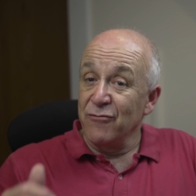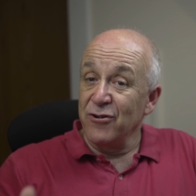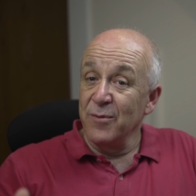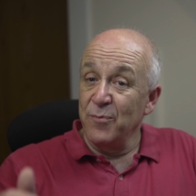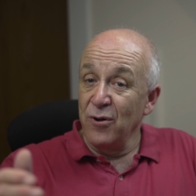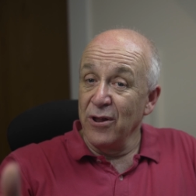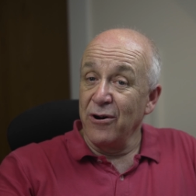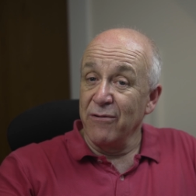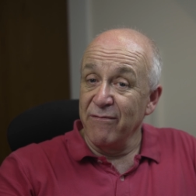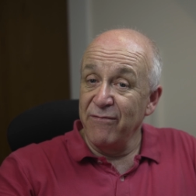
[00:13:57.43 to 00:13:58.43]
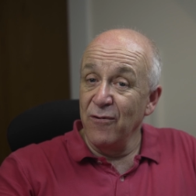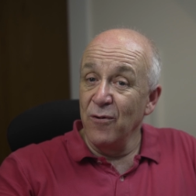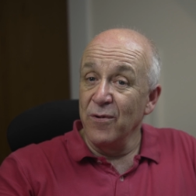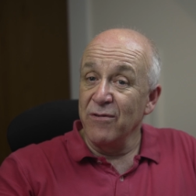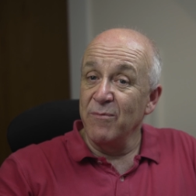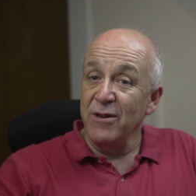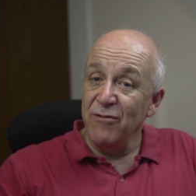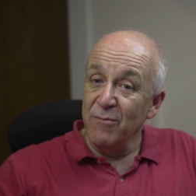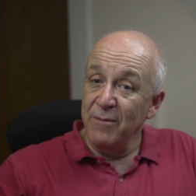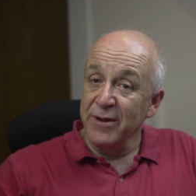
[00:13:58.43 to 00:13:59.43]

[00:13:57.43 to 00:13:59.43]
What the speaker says: trying to pull it on forwards means you might